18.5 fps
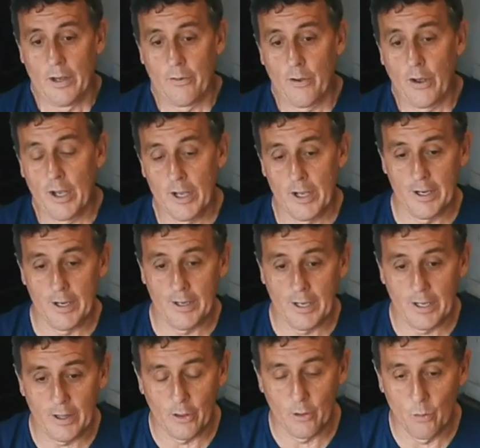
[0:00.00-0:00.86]
We have
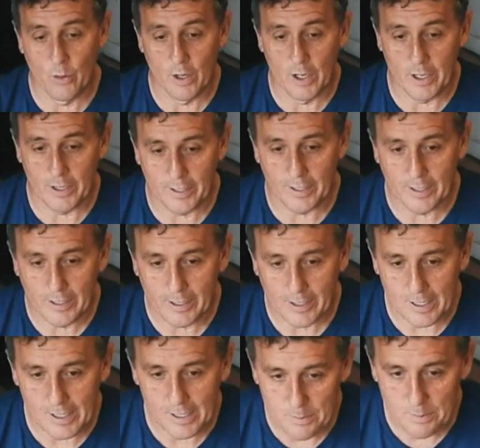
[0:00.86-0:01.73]
heard the
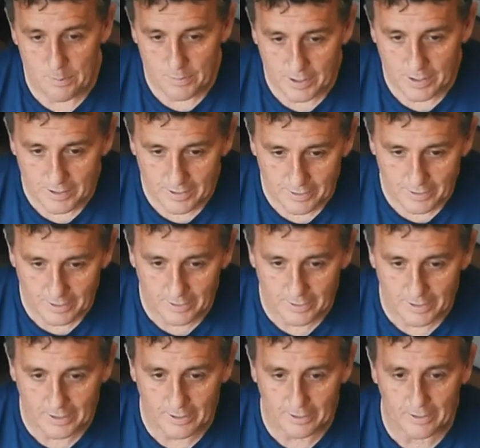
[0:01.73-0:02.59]
word
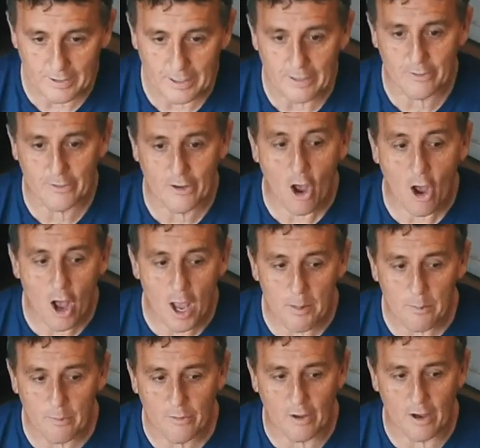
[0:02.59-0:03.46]
that
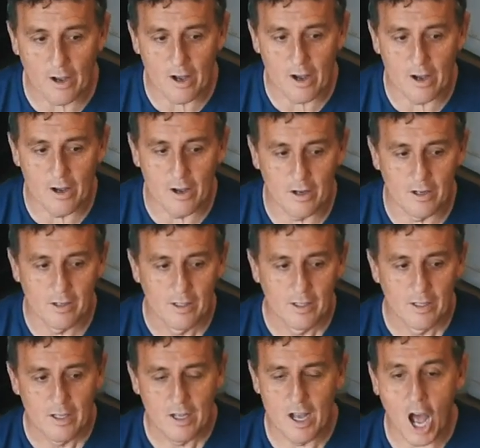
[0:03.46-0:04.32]
these times
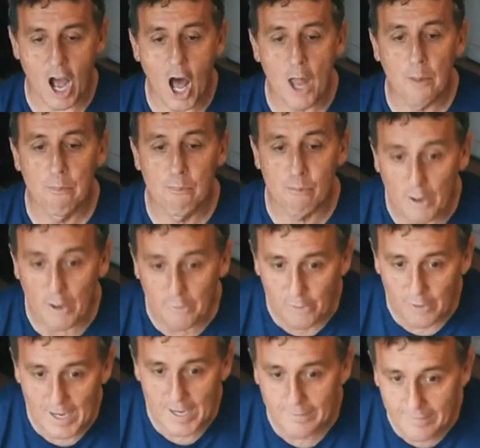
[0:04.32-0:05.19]
are
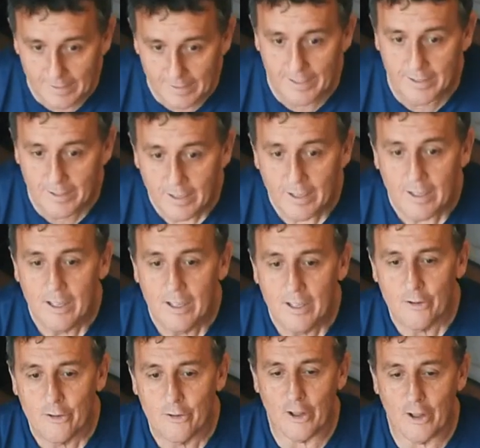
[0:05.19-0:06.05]

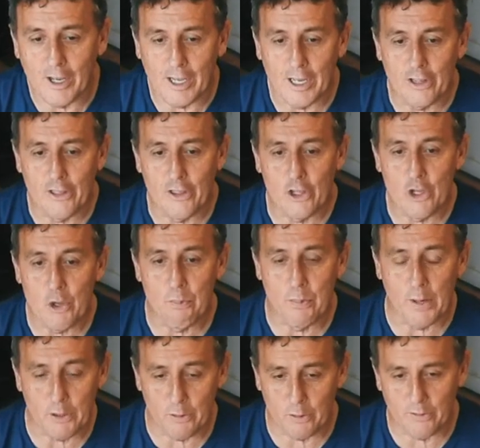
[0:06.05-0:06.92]
unprecedented.
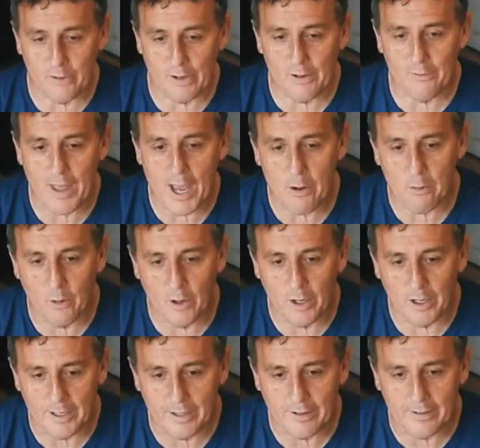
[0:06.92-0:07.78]
Certainly the ubiquity
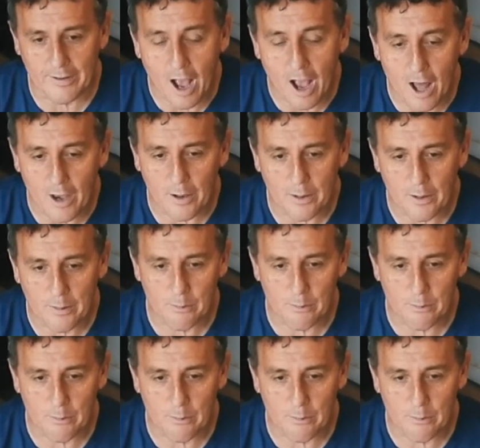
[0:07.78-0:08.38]
of that word is